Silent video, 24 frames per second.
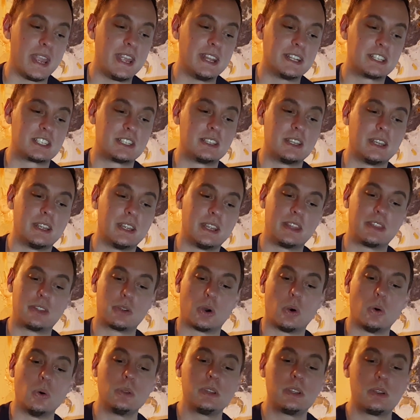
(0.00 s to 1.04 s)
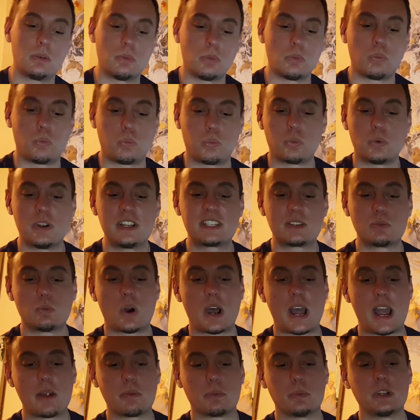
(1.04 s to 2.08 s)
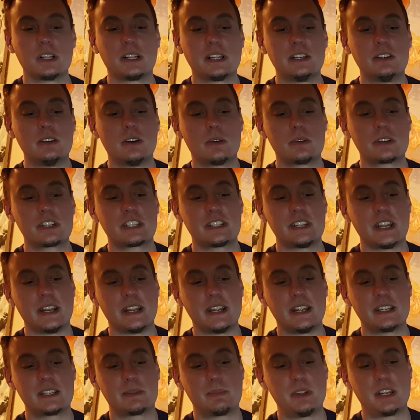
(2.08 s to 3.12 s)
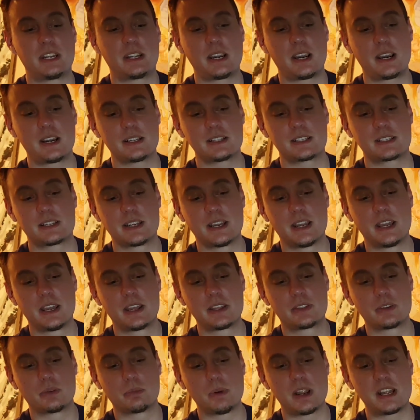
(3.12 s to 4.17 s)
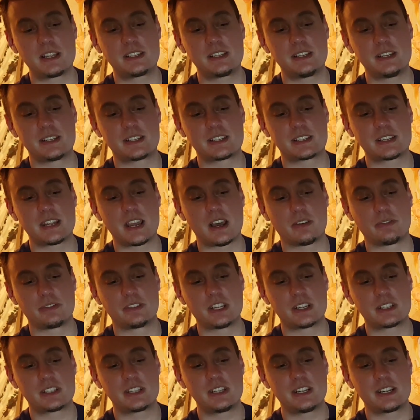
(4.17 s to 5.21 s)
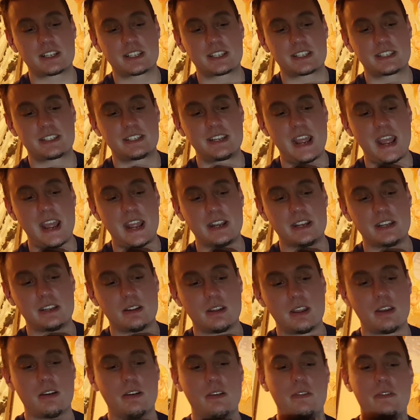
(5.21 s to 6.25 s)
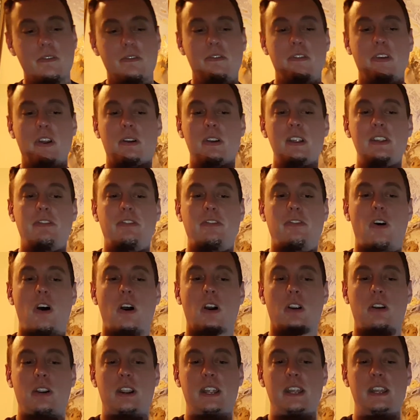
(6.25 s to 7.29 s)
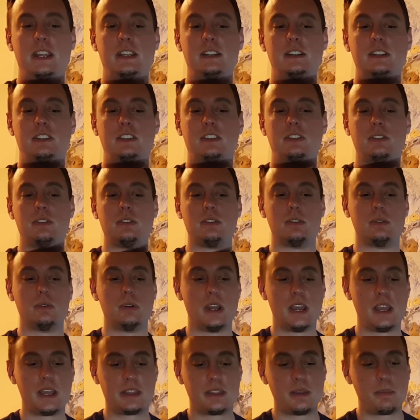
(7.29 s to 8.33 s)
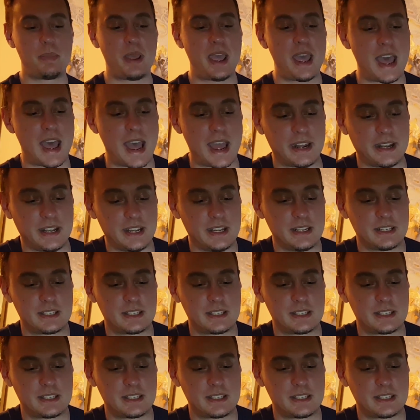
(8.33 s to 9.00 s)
It's the only reason why I really noticed it is because the resin itself doesn't extend very far into the pad.